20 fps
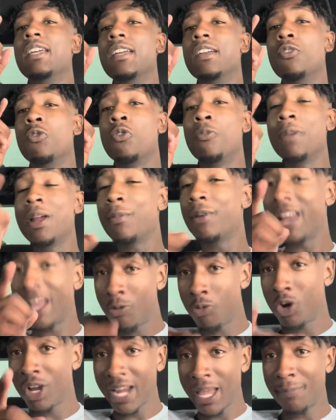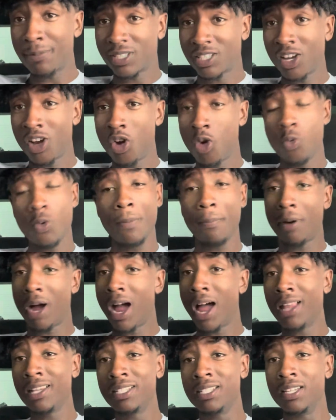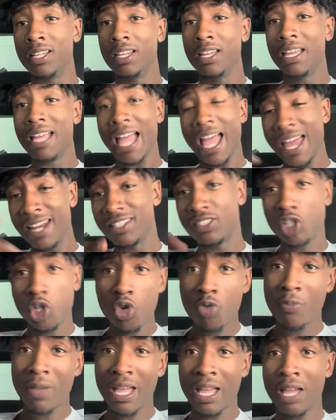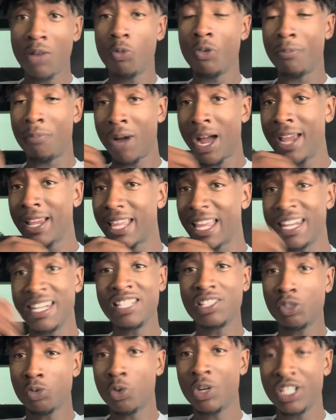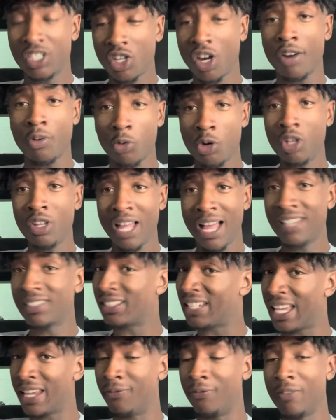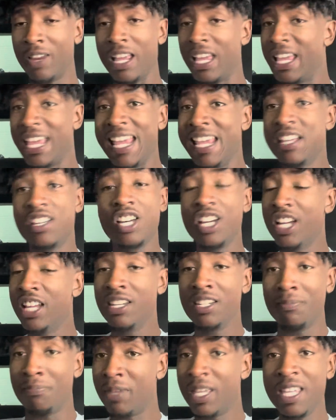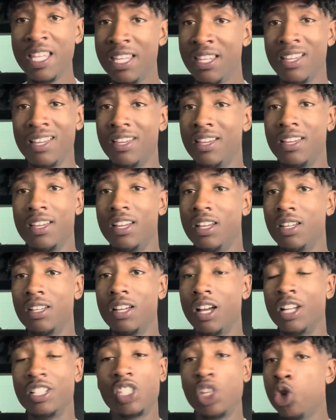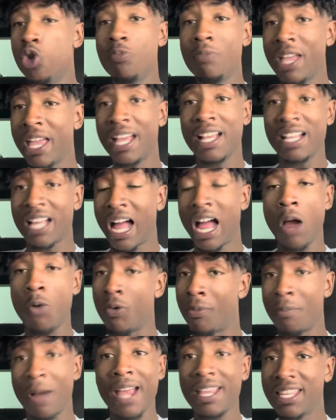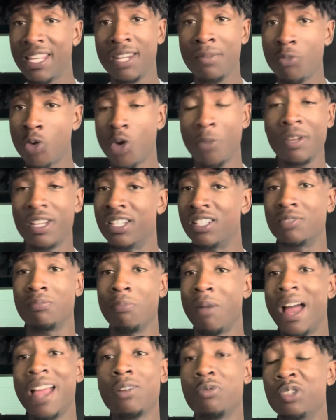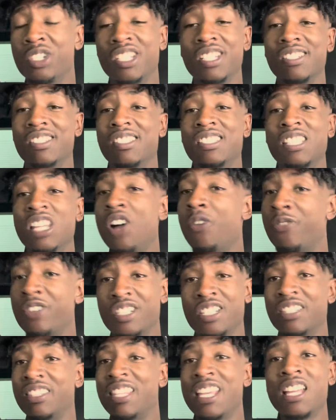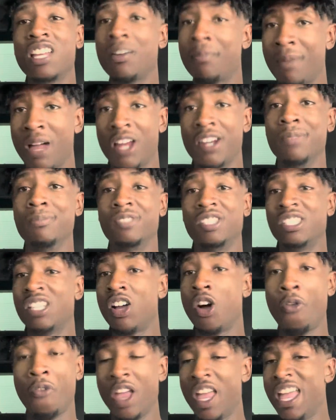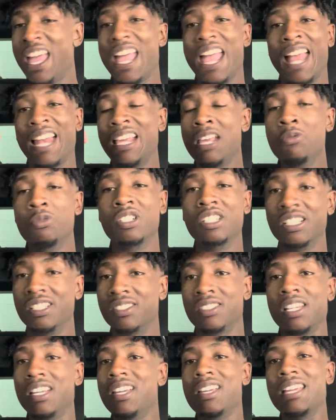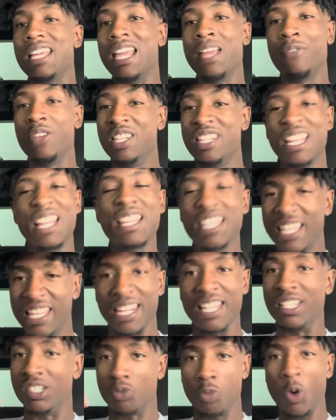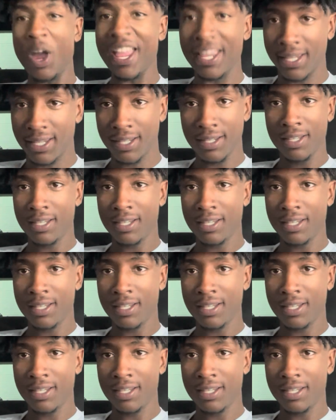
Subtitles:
remember that one episode when Polly had a two-man with Mike, and this is when he started realizing that he couldn't be a two-man guy with Mike anymore because Mike was just selfish and thinking about himself, and he was just, if he didn't get his way,